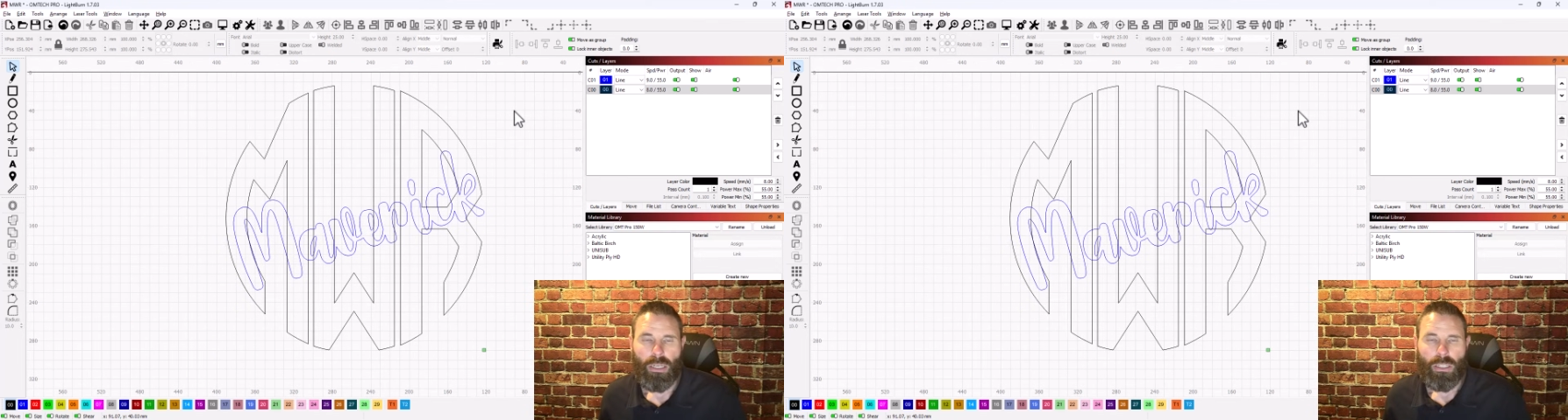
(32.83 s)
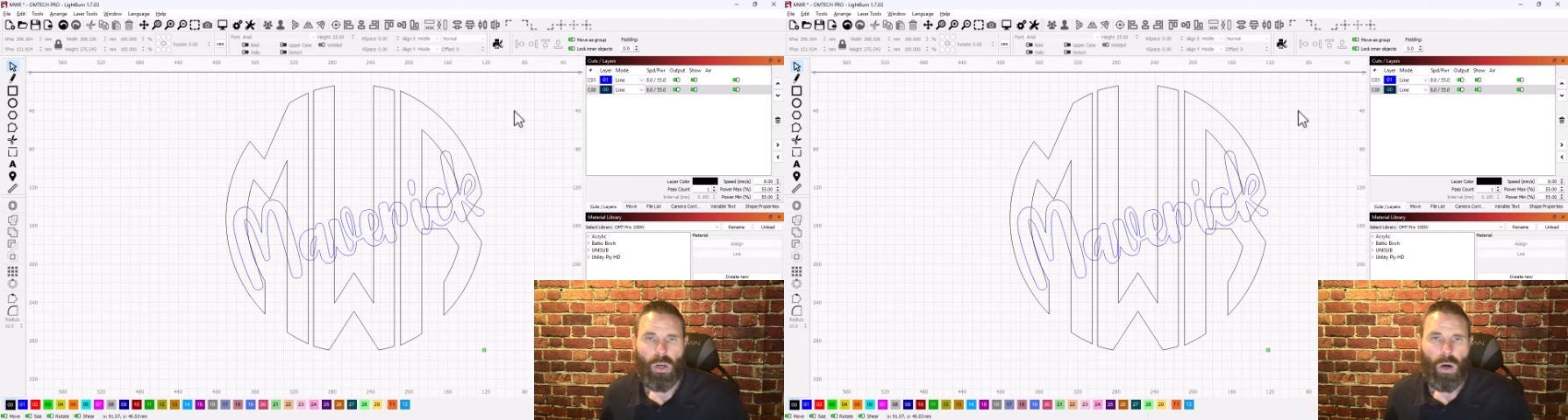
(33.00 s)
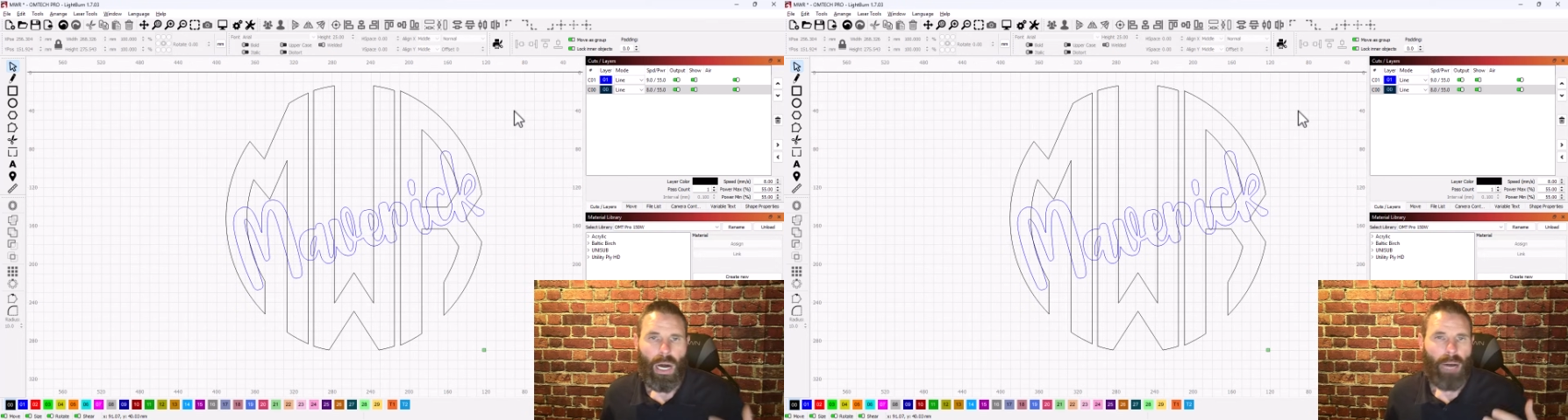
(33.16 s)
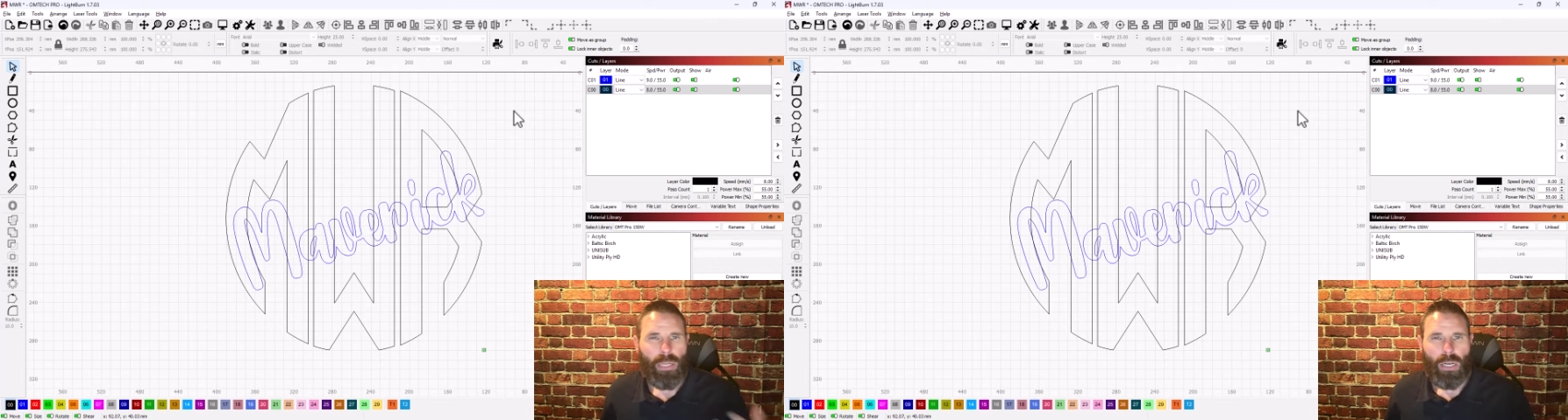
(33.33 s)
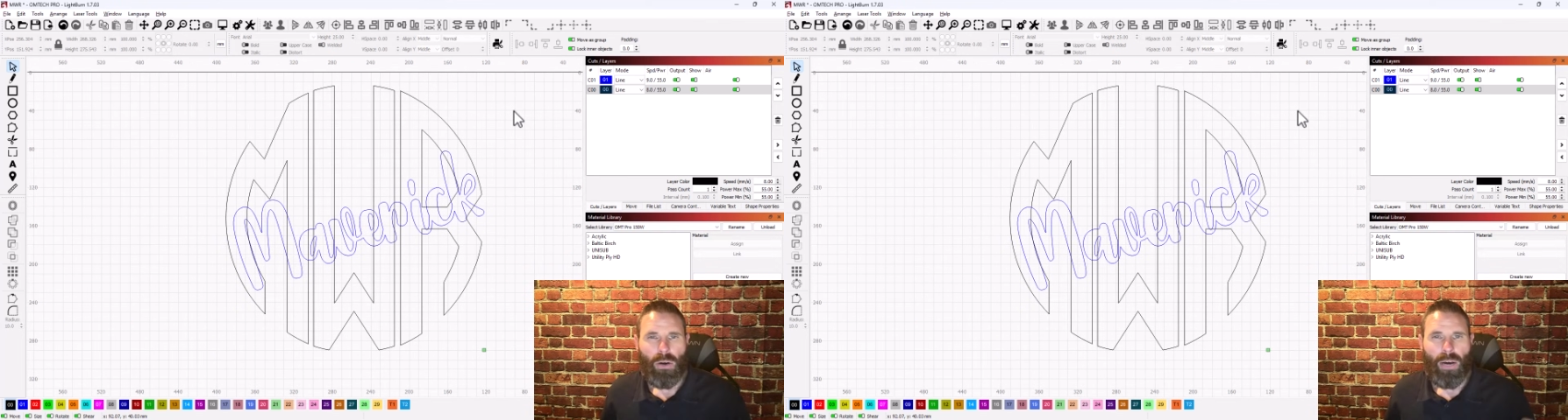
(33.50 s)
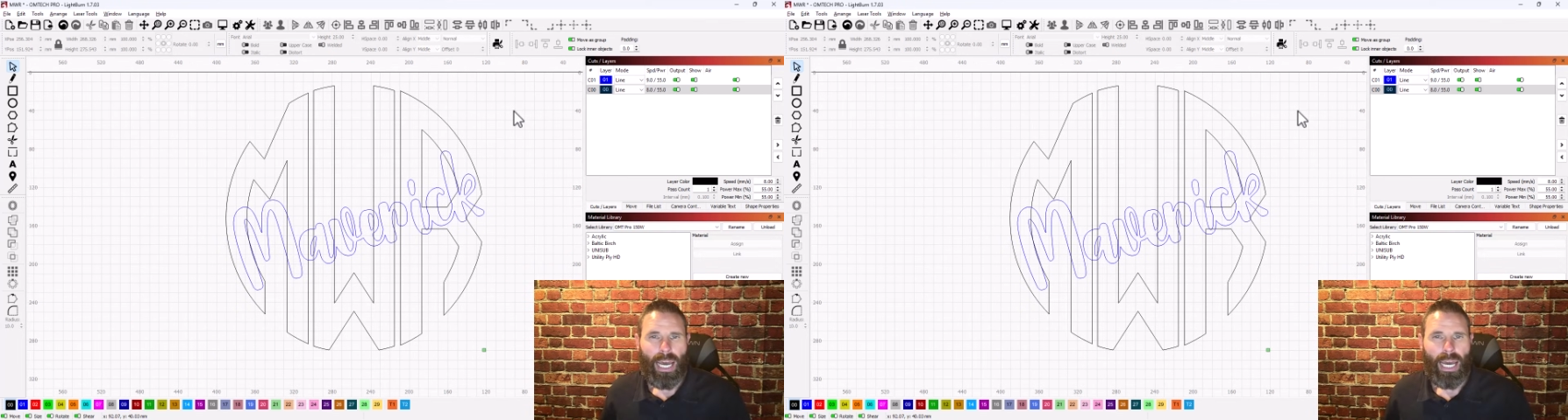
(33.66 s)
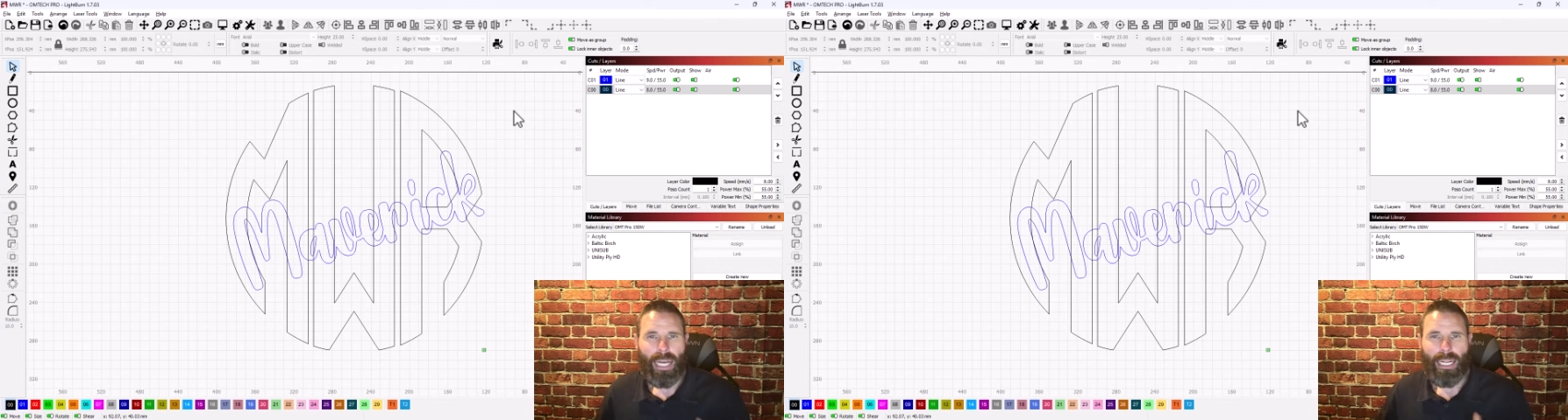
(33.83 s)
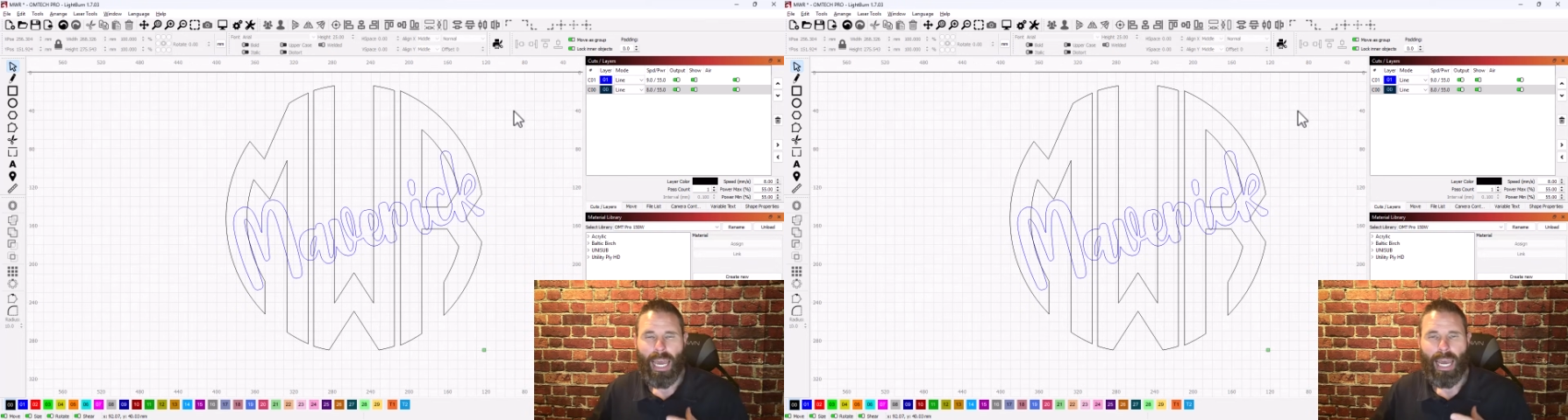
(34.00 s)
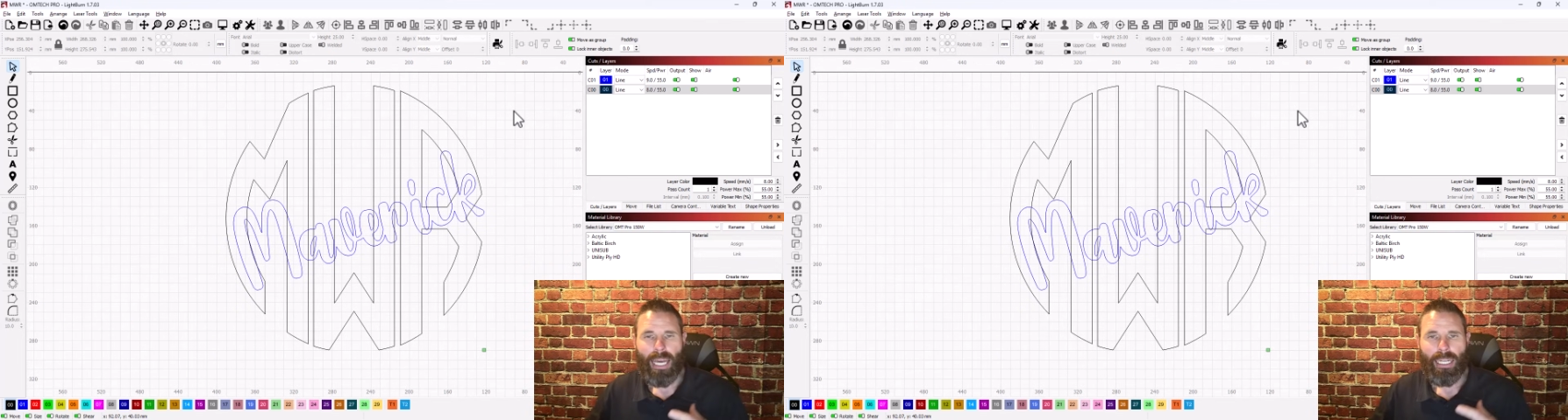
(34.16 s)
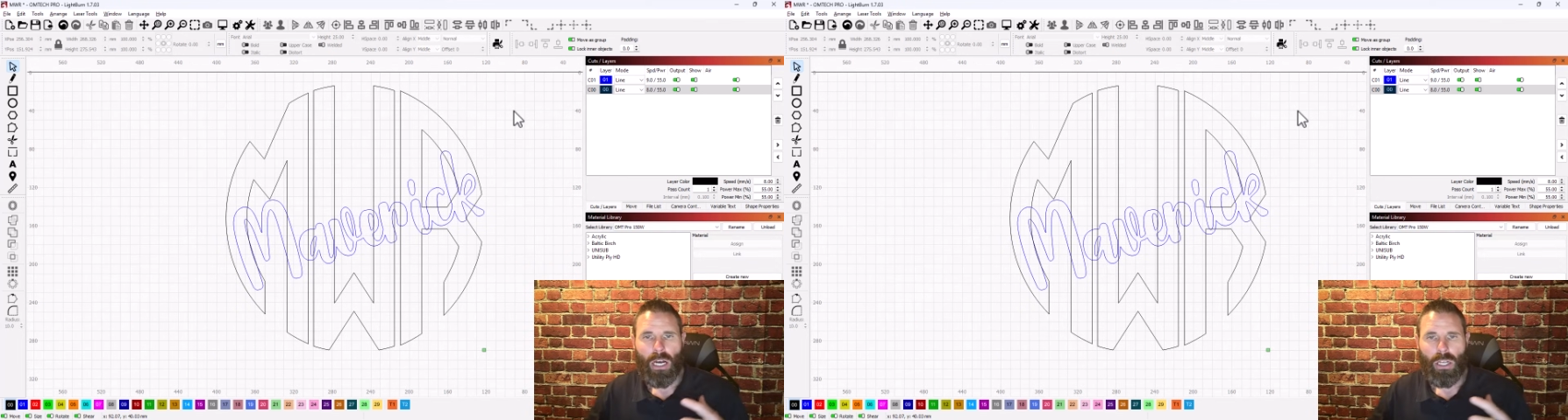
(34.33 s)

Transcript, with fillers: So I'm gonna go ahead and